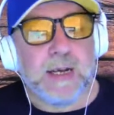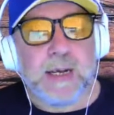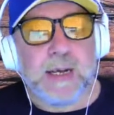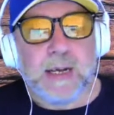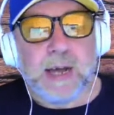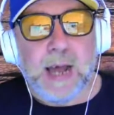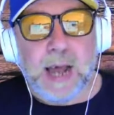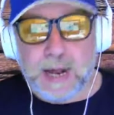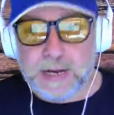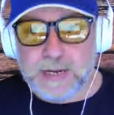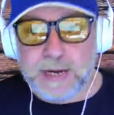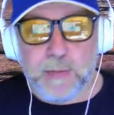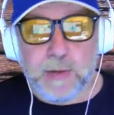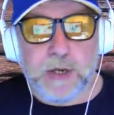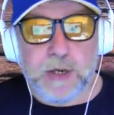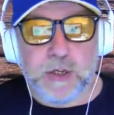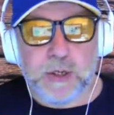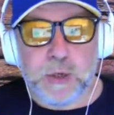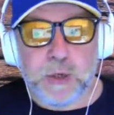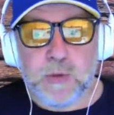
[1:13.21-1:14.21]
Our
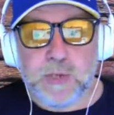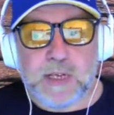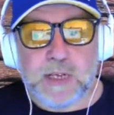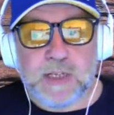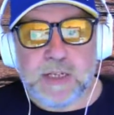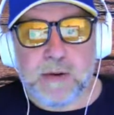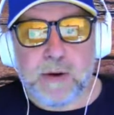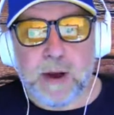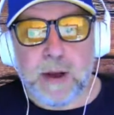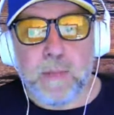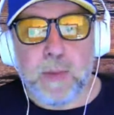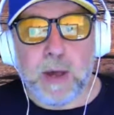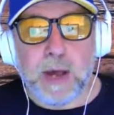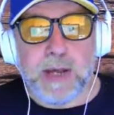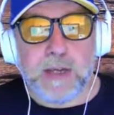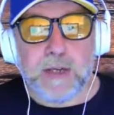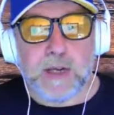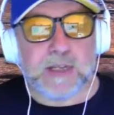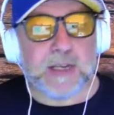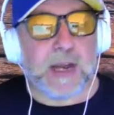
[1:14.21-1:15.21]
Demolition News Instagram
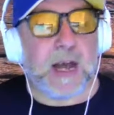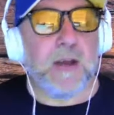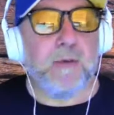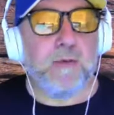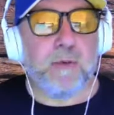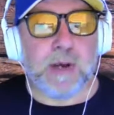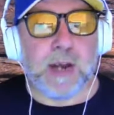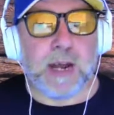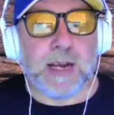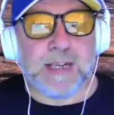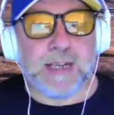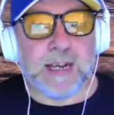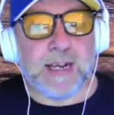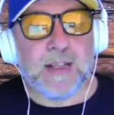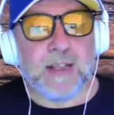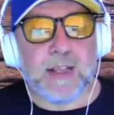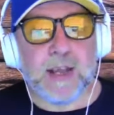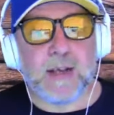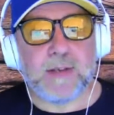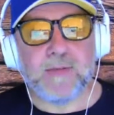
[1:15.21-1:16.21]
page has
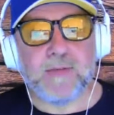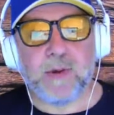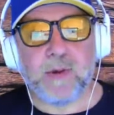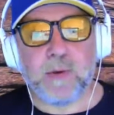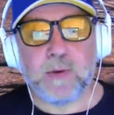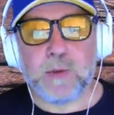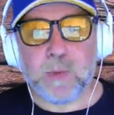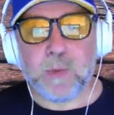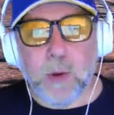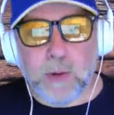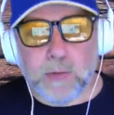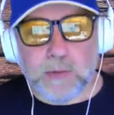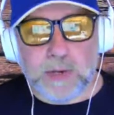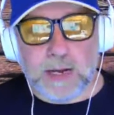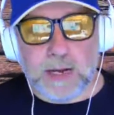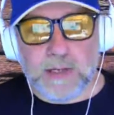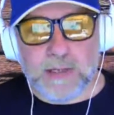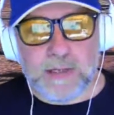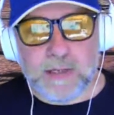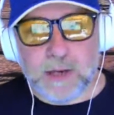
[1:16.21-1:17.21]
118,000 followers, while
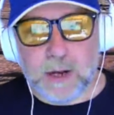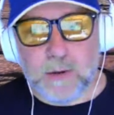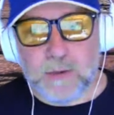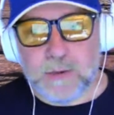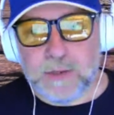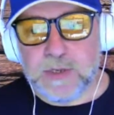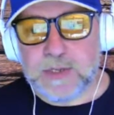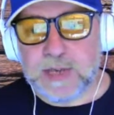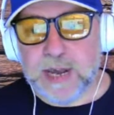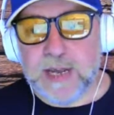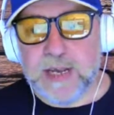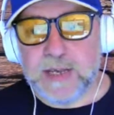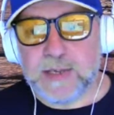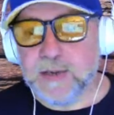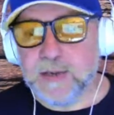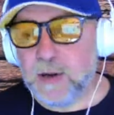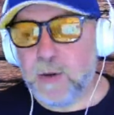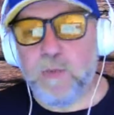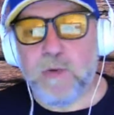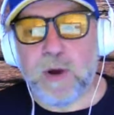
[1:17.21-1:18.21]
Diggers and Dozers
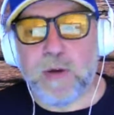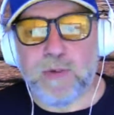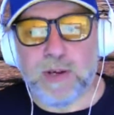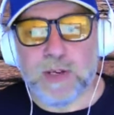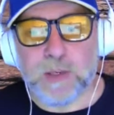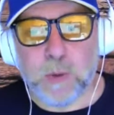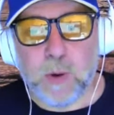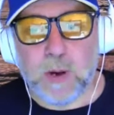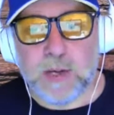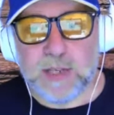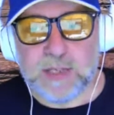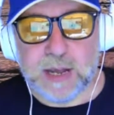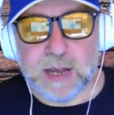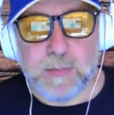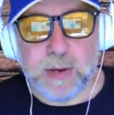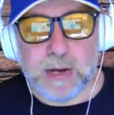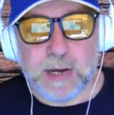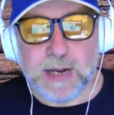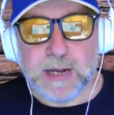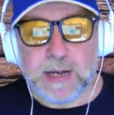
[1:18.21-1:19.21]
has roughly twice
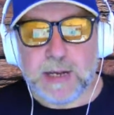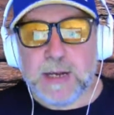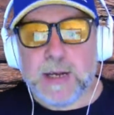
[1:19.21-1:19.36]
that many.